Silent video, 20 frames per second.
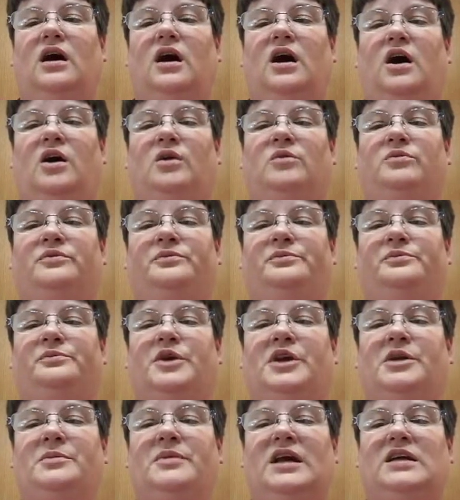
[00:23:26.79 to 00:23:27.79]
Um,
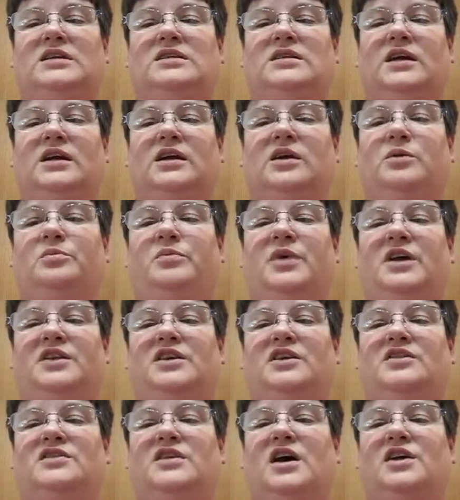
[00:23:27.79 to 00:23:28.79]
pretty basic, but
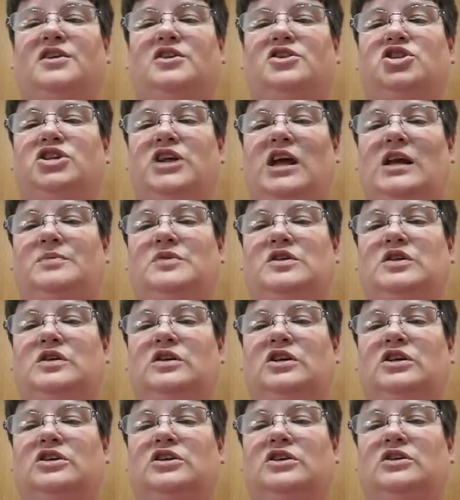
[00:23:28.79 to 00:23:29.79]
there's other shapes you
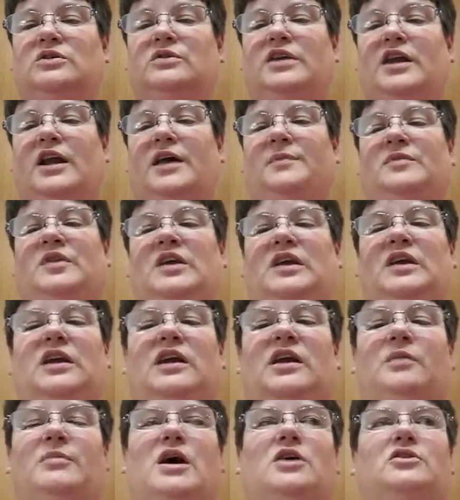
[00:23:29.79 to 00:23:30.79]
can do that I'm
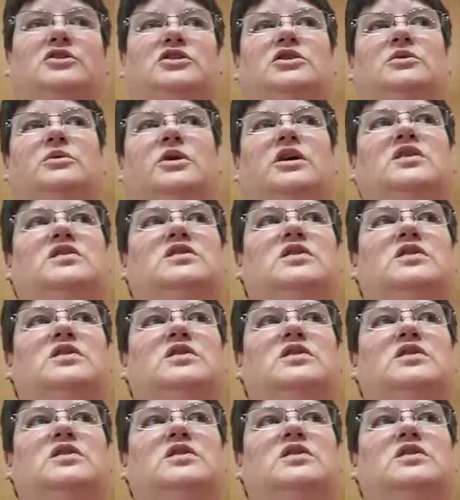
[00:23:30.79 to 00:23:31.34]
thinking about doing.